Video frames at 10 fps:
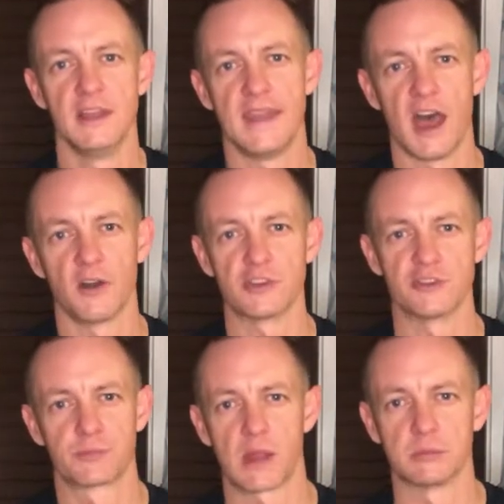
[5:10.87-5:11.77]
Now,
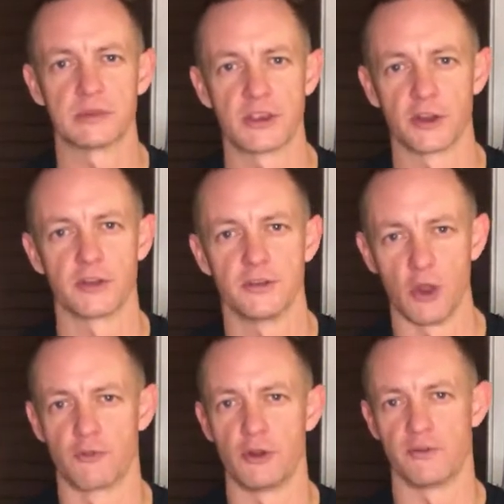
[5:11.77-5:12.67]
you've probably heard
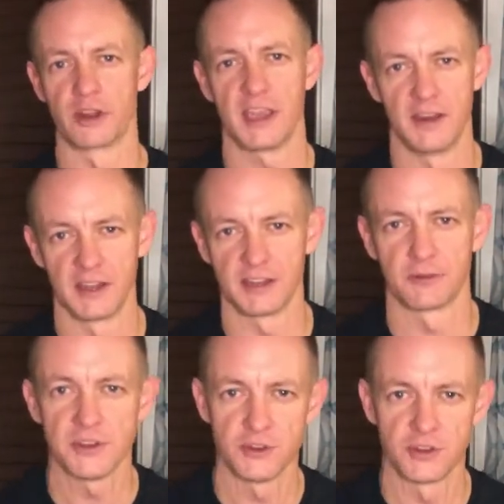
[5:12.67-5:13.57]
over and over again on
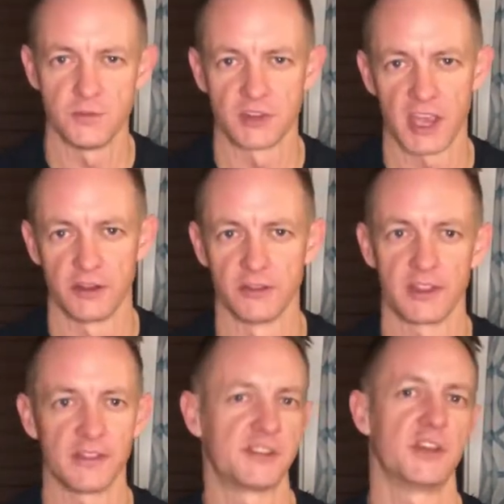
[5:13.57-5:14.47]
different YouTube channels
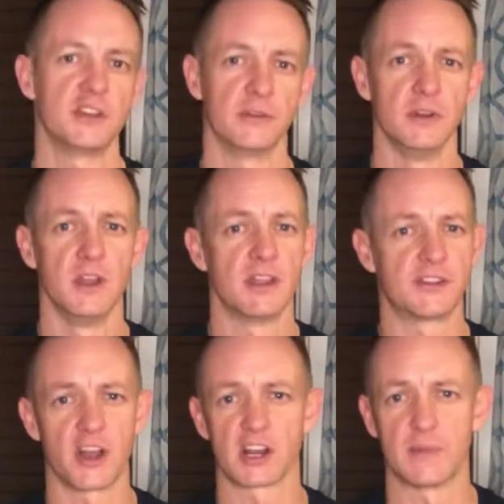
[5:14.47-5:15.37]
that they
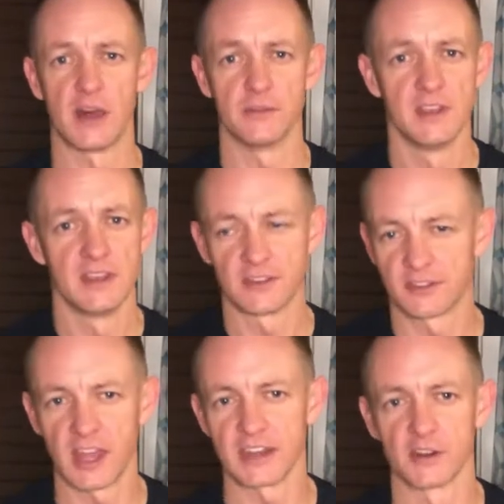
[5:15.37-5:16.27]
talk about
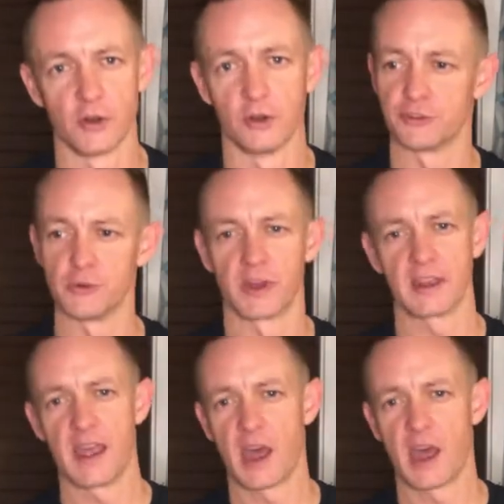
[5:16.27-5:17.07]
setting goals. When